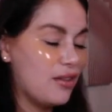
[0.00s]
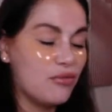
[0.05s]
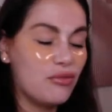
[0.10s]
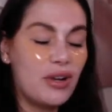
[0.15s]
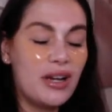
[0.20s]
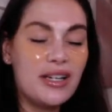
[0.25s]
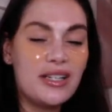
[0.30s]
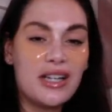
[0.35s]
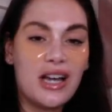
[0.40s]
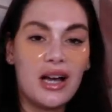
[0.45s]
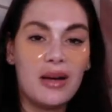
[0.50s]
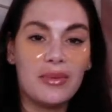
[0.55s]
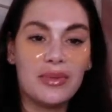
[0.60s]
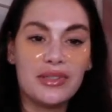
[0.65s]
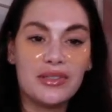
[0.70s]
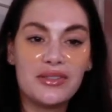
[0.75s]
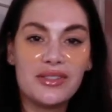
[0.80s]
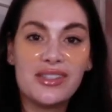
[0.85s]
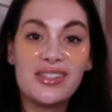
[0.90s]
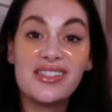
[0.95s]
Read up
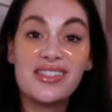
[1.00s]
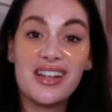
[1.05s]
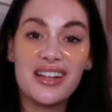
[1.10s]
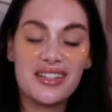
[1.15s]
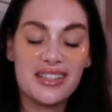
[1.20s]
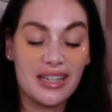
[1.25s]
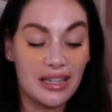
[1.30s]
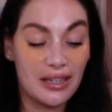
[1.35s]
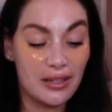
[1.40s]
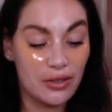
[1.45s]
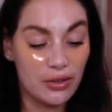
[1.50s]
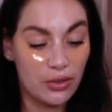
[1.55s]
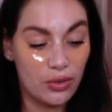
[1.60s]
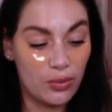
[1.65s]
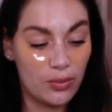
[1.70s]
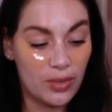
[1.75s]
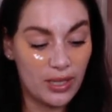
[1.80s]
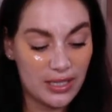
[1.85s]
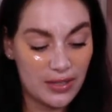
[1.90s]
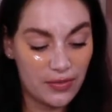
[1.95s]
and study on all
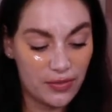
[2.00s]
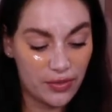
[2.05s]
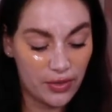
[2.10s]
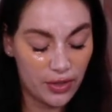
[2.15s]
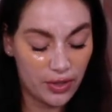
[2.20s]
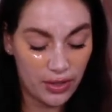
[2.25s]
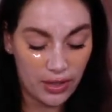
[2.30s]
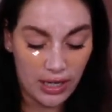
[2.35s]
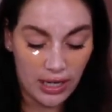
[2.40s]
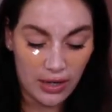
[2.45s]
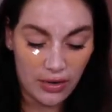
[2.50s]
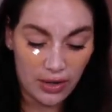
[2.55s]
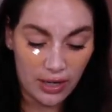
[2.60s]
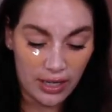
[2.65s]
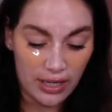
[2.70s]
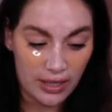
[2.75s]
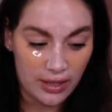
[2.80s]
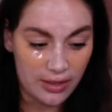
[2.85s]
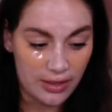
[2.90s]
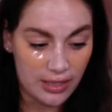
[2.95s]
my different
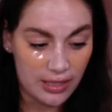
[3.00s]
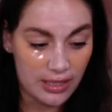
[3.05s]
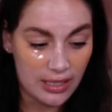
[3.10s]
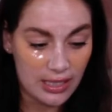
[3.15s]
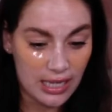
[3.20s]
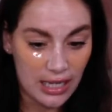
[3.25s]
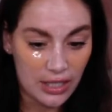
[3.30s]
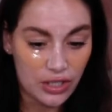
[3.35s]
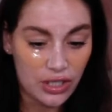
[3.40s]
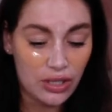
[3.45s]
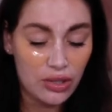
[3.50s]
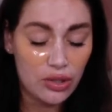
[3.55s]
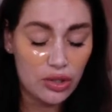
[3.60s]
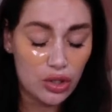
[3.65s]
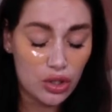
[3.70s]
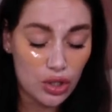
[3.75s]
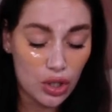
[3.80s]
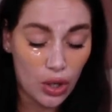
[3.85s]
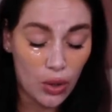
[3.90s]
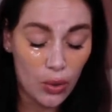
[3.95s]
ingredients. This is actually
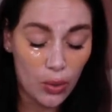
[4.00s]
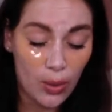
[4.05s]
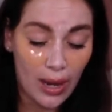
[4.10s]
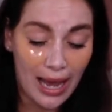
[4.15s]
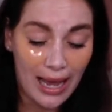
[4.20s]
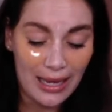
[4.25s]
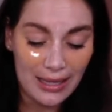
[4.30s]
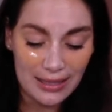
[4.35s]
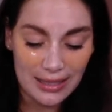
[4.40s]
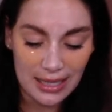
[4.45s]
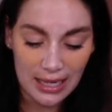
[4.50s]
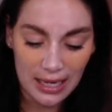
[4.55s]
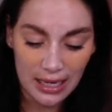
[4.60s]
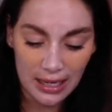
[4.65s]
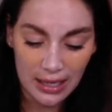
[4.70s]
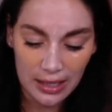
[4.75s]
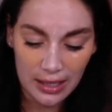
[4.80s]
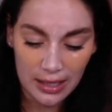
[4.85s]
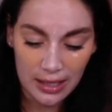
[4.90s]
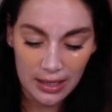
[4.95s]
so handy.